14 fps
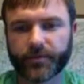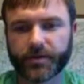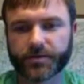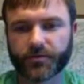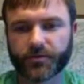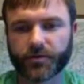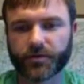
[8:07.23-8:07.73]

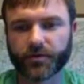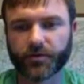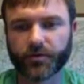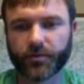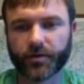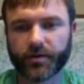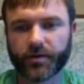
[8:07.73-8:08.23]
Squirt the
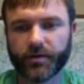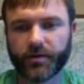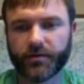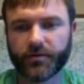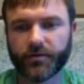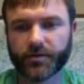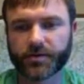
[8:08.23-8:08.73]
lubricant
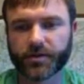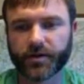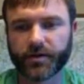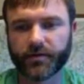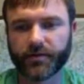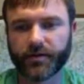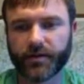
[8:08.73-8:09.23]
into the
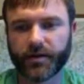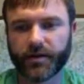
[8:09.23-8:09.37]
tray